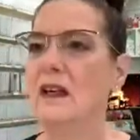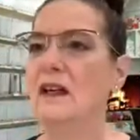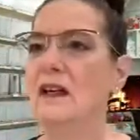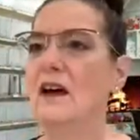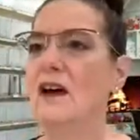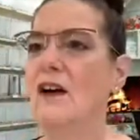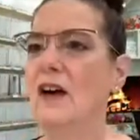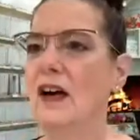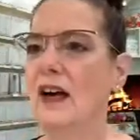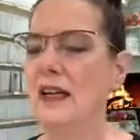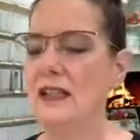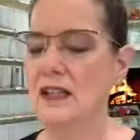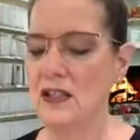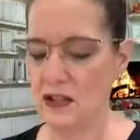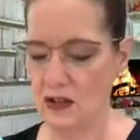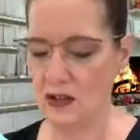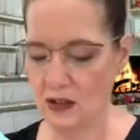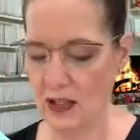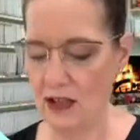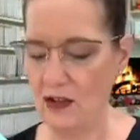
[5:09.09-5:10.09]
All right, so
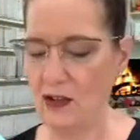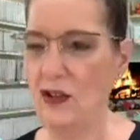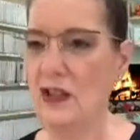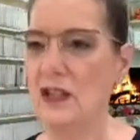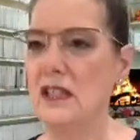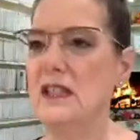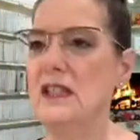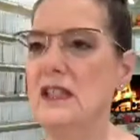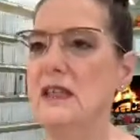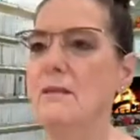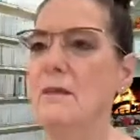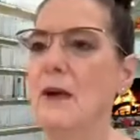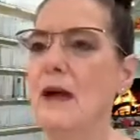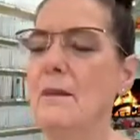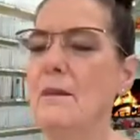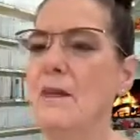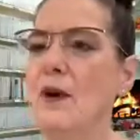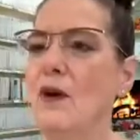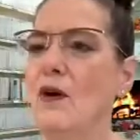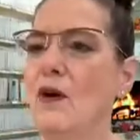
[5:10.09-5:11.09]
now you can see my
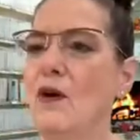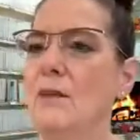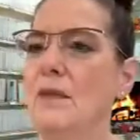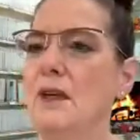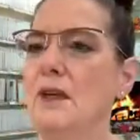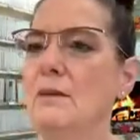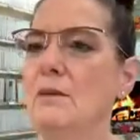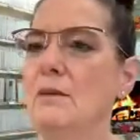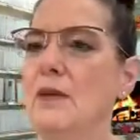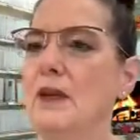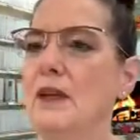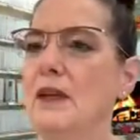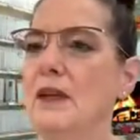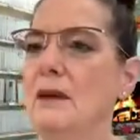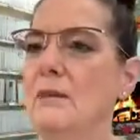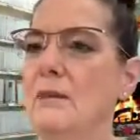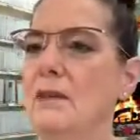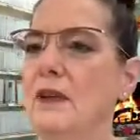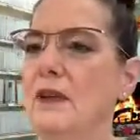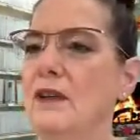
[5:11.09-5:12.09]
bow. I'm going to bring it
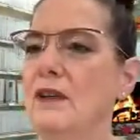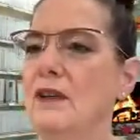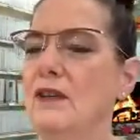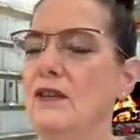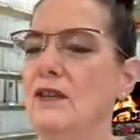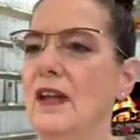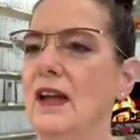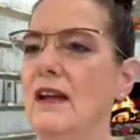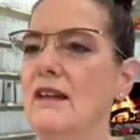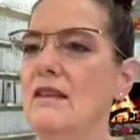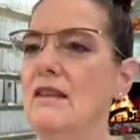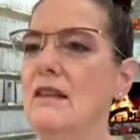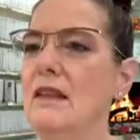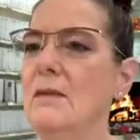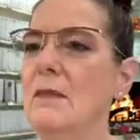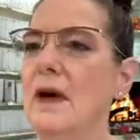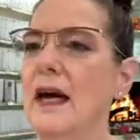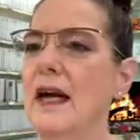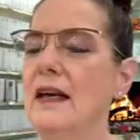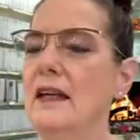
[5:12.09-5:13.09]
up here. That's the
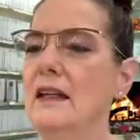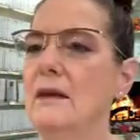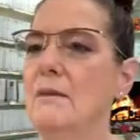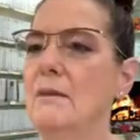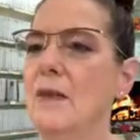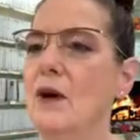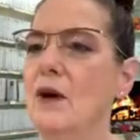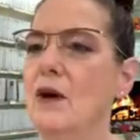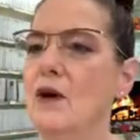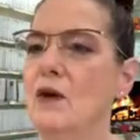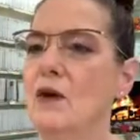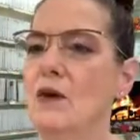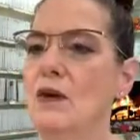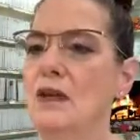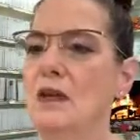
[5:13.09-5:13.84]
back of the bow,